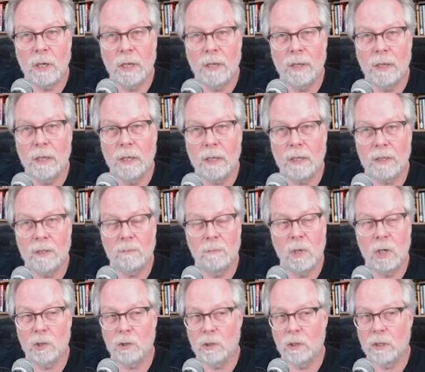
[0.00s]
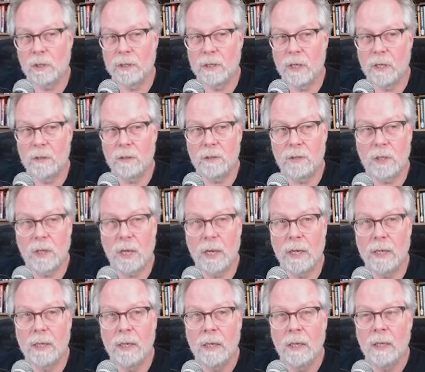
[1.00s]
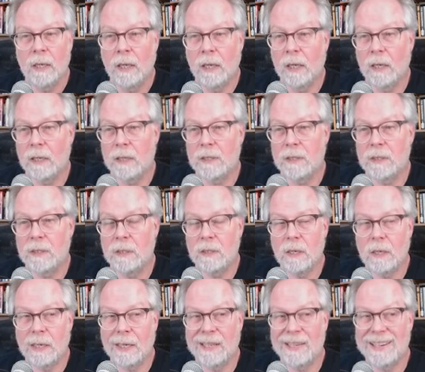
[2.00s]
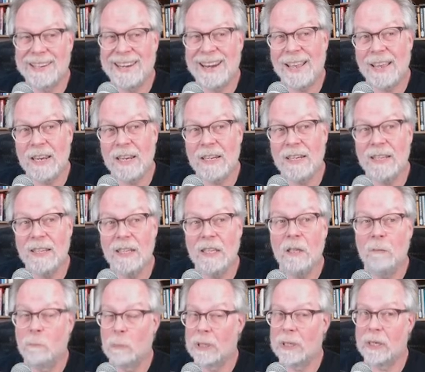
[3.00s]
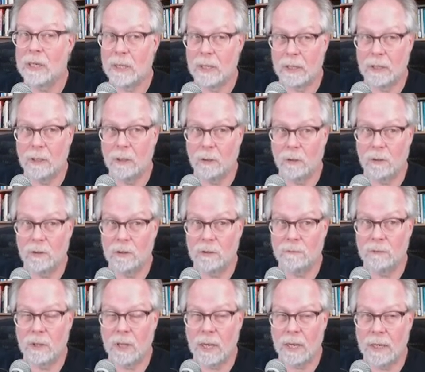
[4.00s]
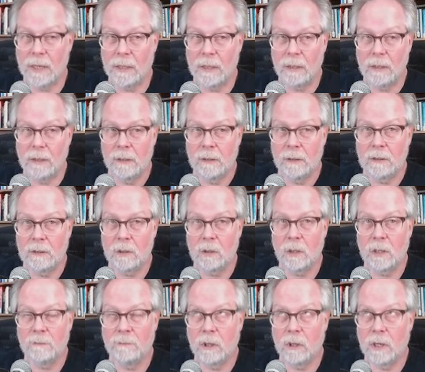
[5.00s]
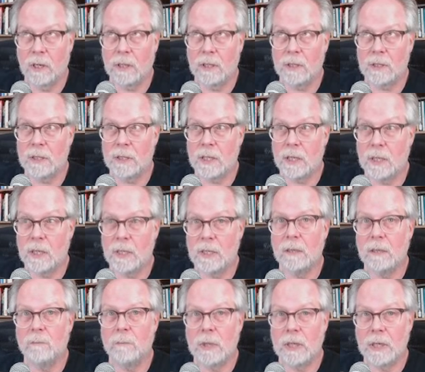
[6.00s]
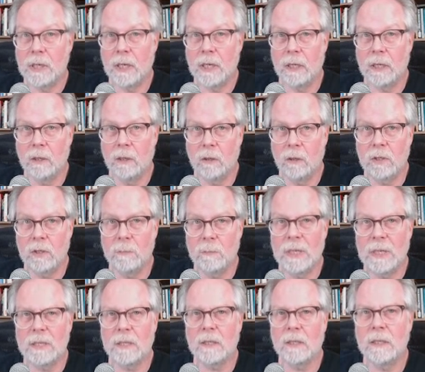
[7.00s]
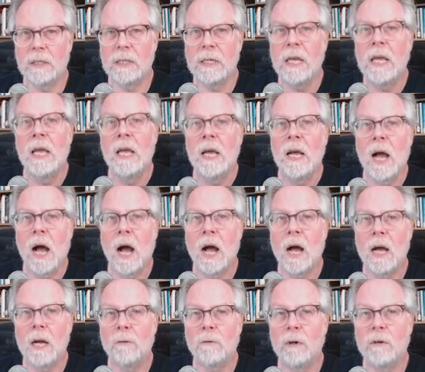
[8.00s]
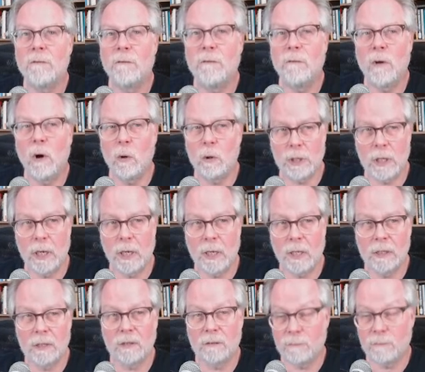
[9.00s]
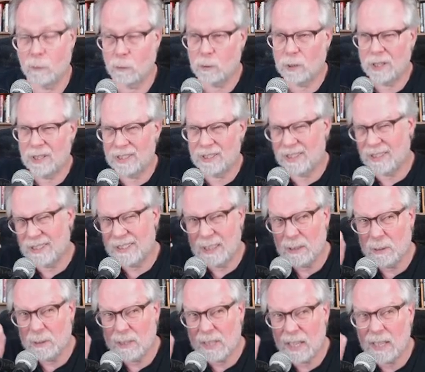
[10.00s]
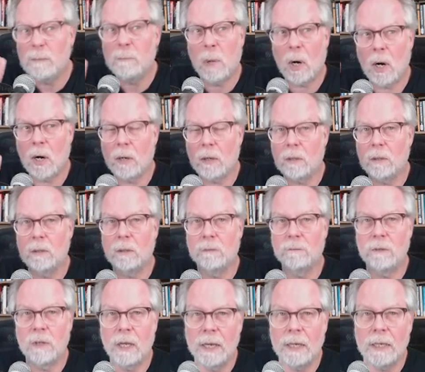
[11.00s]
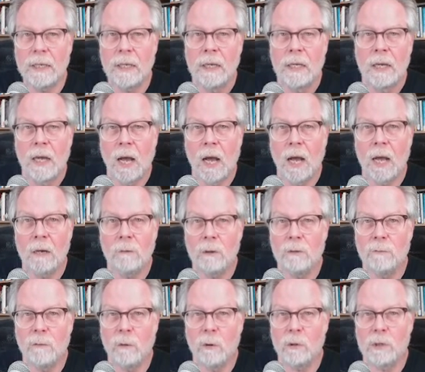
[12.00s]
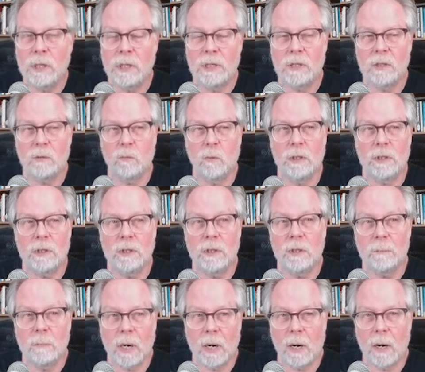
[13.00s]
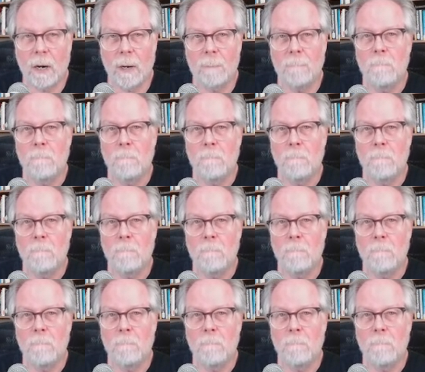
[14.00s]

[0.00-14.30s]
then it gets measured on the other side. And I see that I get 90 banana units of light. So I've lost 10 banana units. Basically, 100 photons. A photon is a little tiny particle of light. 100 photons went to the bar,